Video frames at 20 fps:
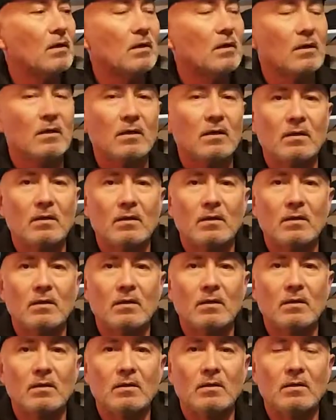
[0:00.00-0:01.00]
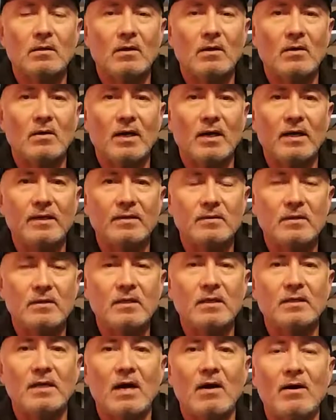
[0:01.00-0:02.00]
All
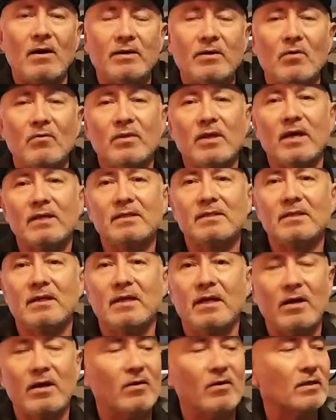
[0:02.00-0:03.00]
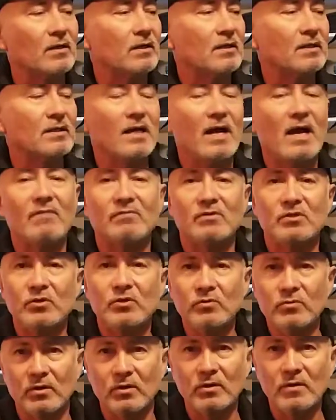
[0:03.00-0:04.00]
right, now I know that Eric and Linda have a
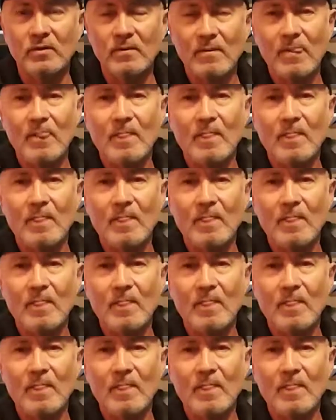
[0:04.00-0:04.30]
tuner,